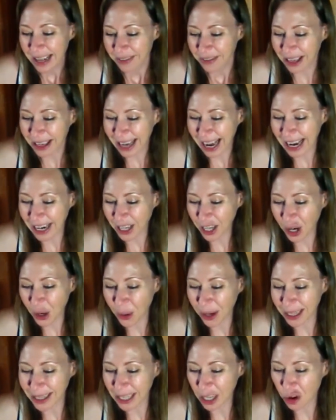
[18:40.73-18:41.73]
they kind of go
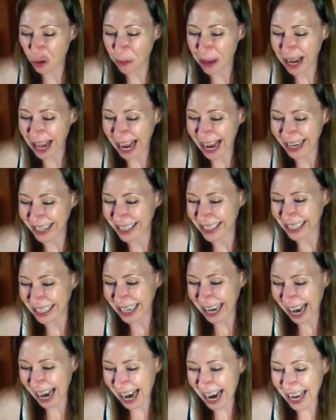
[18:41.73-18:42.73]
a little bit hand in
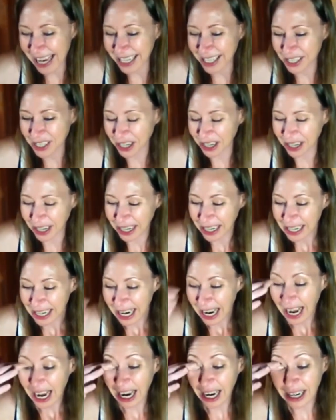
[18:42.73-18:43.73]
hand.
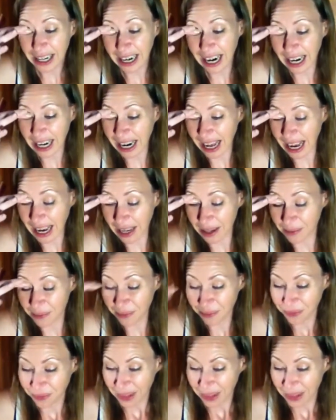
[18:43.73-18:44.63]
All right,